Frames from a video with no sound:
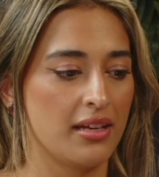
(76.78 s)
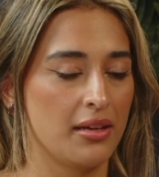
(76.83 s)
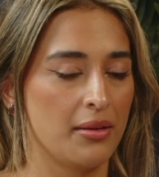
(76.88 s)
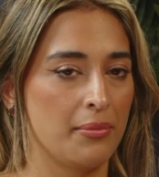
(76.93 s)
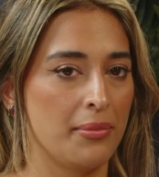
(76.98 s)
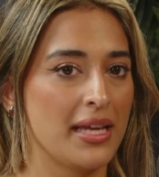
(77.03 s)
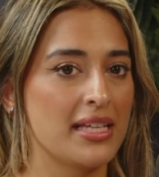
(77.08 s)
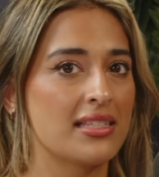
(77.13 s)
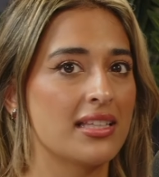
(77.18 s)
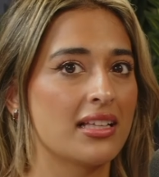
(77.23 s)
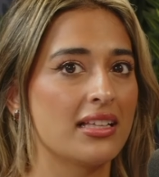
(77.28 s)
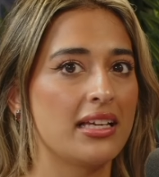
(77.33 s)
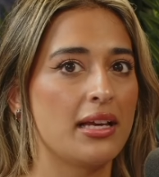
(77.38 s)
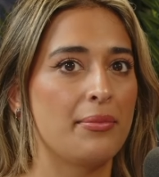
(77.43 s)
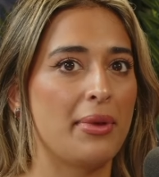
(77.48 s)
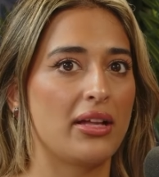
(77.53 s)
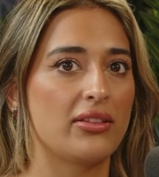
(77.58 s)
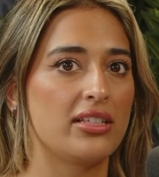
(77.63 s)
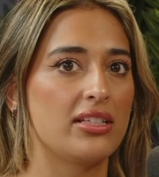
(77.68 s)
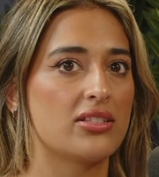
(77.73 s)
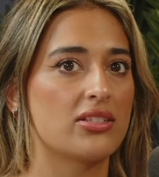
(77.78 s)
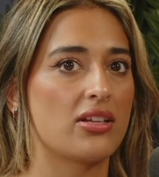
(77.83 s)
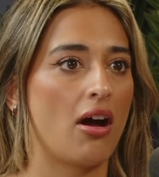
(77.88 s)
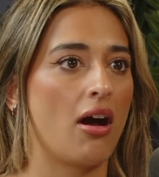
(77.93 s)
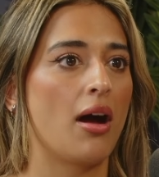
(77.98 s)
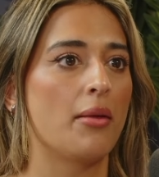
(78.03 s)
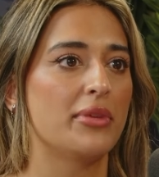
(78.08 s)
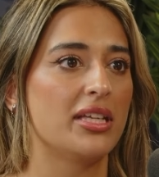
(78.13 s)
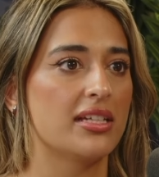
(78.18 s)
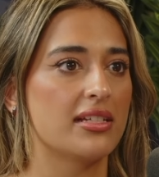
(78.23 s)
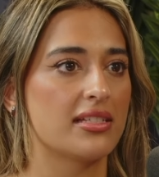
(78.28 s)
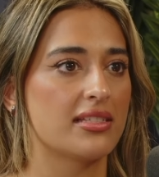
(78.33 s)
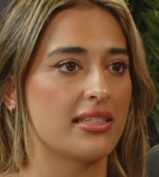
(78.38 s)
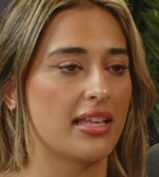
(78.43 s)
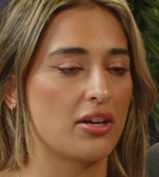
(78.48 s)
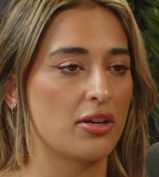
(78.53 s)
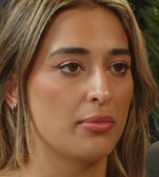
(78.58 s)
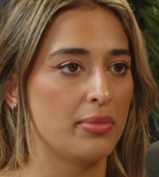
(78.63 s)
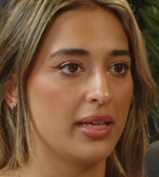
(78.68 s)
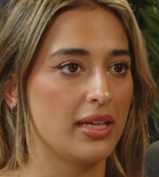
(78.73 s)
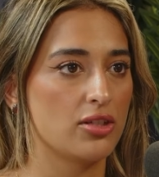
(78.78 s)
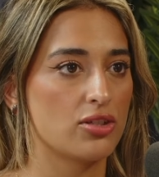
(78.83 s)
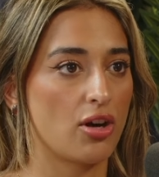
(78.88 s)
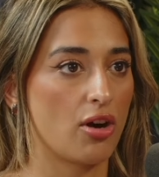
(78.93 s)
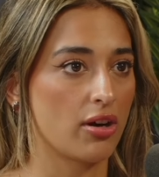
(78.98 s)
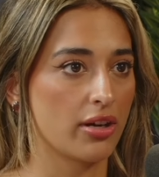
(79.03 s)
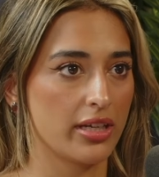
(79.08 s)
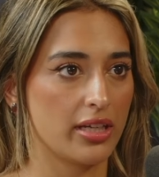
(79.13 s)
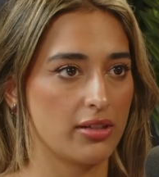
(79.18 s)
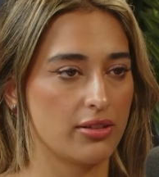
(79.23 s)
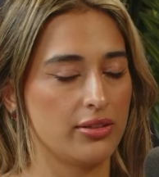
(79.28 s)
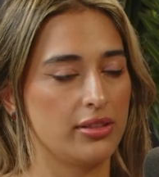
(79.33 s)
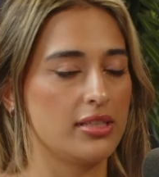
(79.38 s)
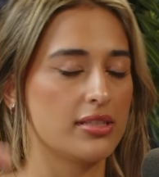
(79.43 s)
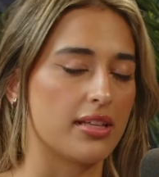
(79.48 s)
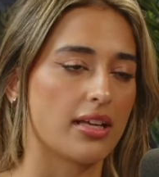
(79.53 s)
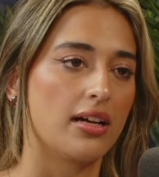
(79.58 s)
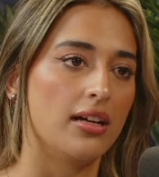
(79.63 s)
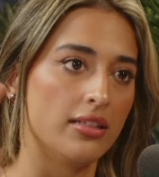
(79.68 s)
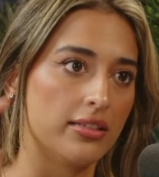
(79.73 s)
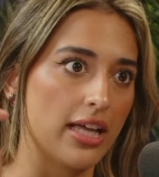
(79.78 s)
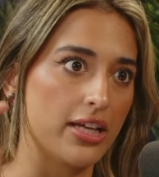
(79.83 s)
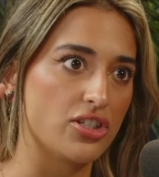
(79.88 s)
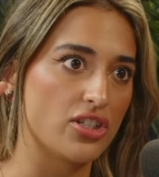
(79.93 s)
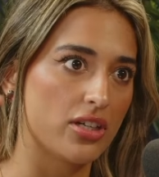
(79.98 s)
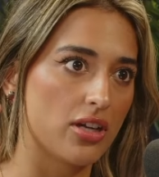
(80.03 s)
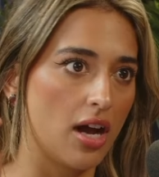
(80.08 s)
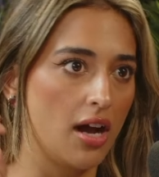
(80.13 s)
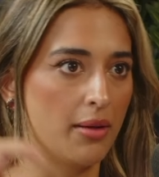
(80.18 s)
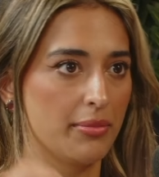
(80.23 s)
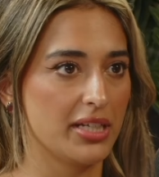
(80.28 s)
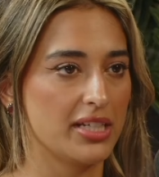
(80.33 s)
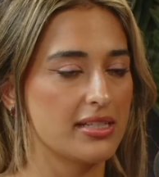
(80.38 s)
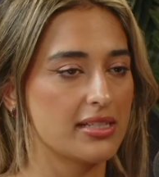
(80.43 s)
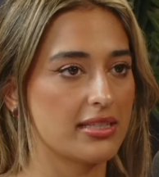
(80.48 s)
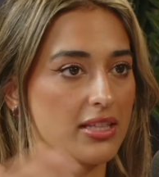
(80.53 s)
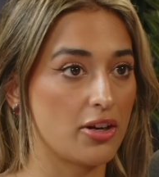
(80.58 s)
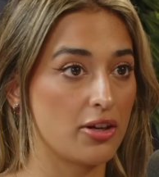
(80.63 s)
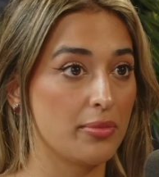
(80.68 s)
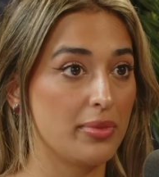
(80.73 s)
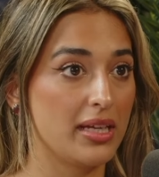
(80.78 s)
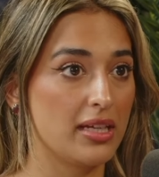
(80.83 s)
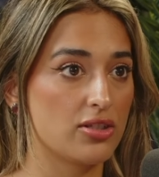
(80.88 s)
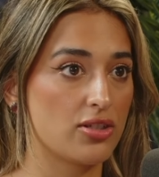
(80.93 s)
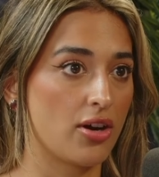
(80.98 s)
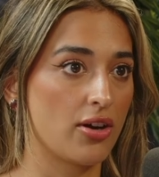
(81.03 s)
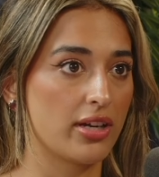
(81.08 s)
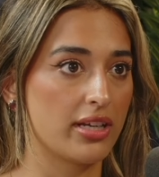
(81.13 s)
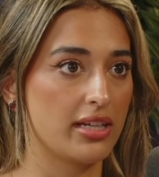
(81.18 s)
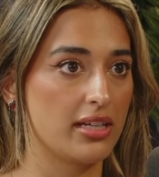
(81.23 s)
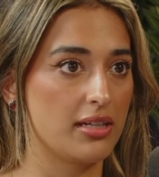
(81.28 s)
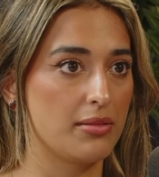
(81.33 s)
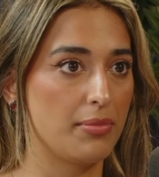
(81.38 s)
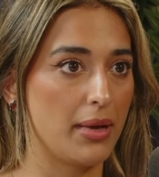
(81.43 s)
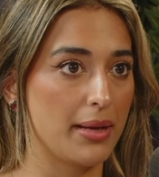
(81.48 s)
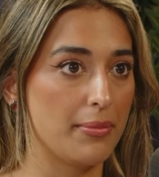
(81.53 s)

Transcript: basically about these communists that are being targeted, these alleged communists that are being targeted by